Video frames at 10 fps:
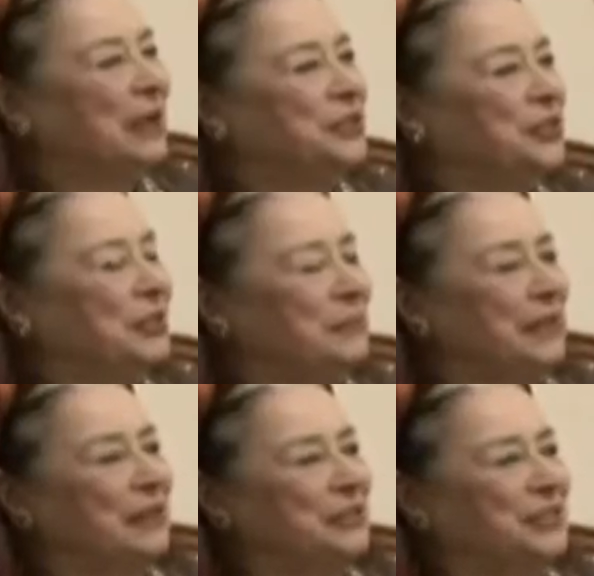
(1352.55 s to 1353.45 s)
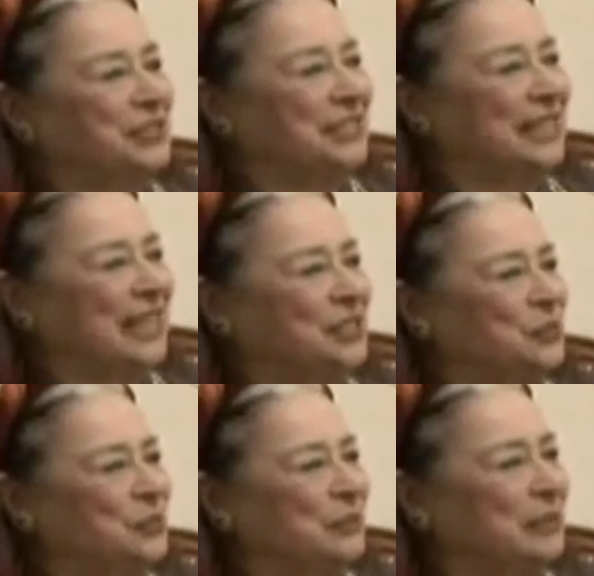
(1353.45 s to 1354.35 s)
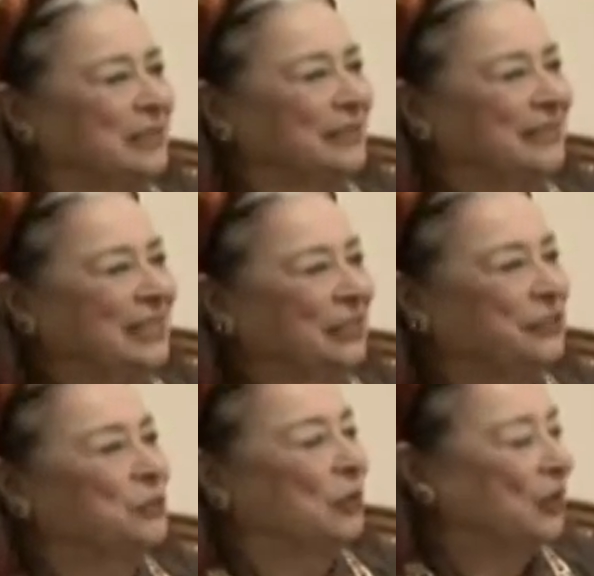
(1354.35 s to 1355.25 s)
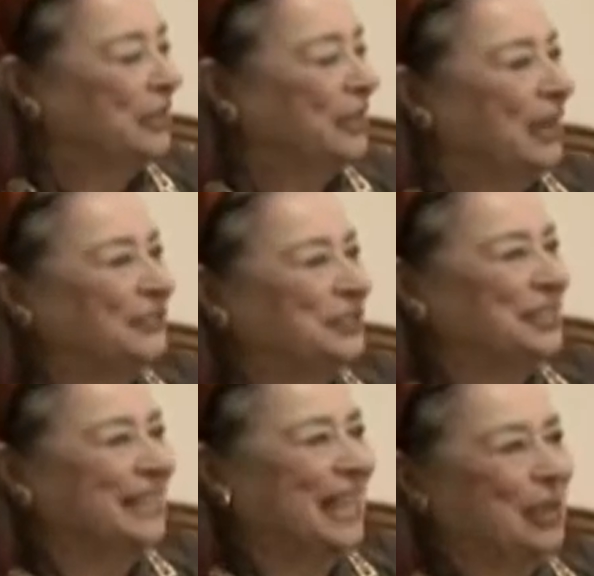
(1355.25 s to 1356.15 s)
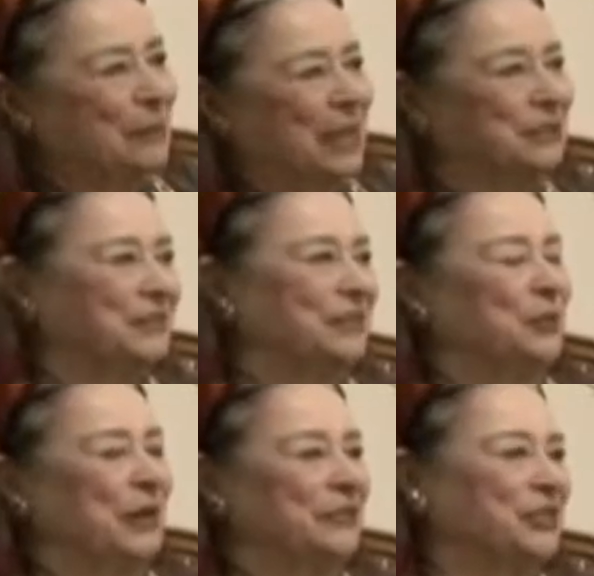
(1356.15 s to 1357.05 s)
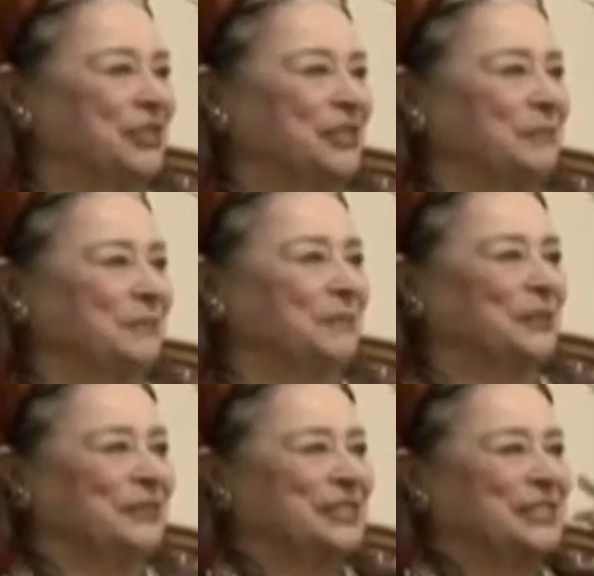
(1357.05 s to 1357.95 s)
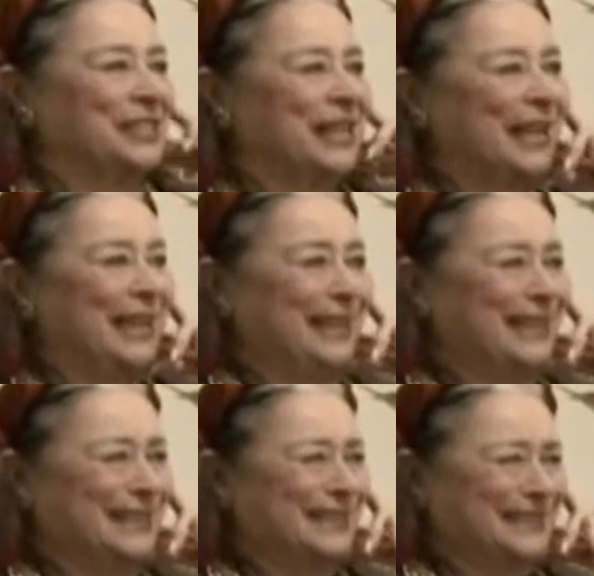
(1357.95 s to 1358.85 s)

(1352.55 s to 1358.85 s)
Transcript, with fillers: how do you compare it to today's woman? If you wrote a novel today about whoever's in the well, that's a good question. Today. See, I,